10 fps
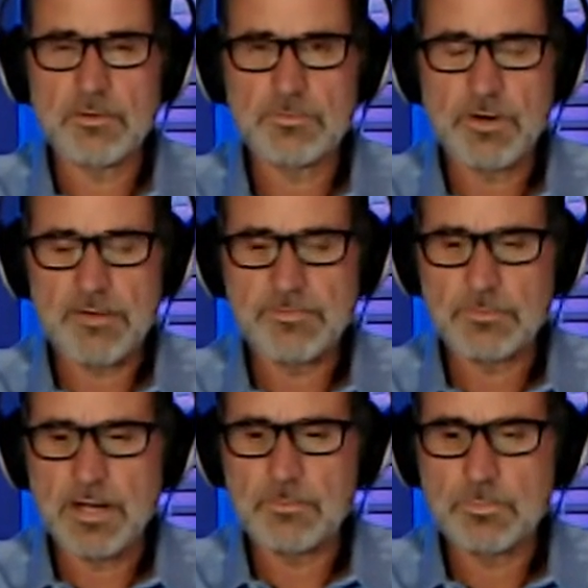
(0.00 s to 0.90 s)
they're driving
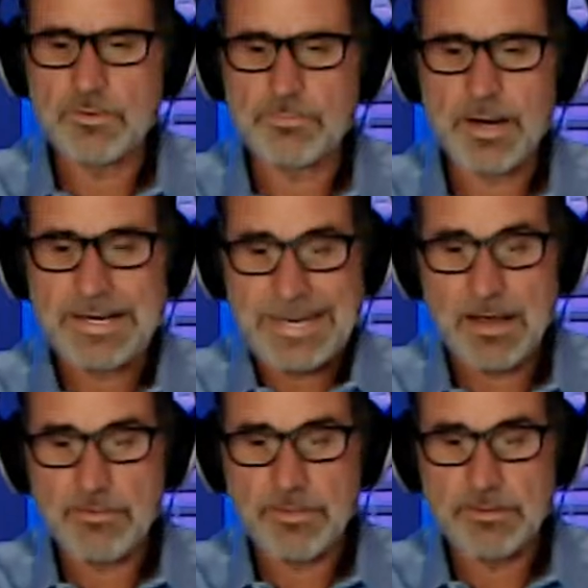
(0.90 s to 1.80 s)
around with right
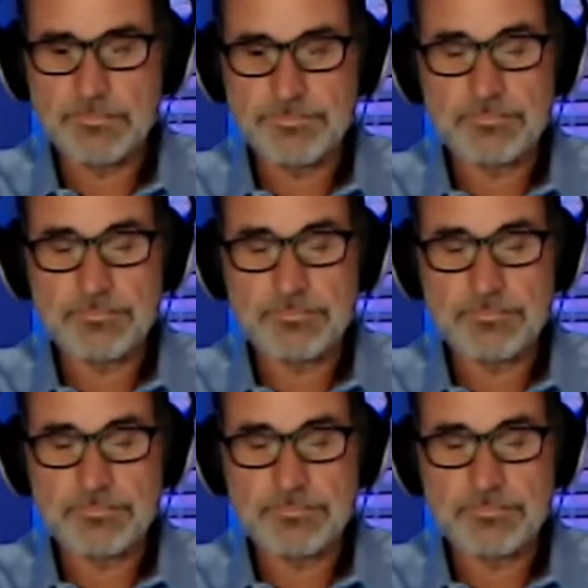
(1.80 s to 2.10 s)
now that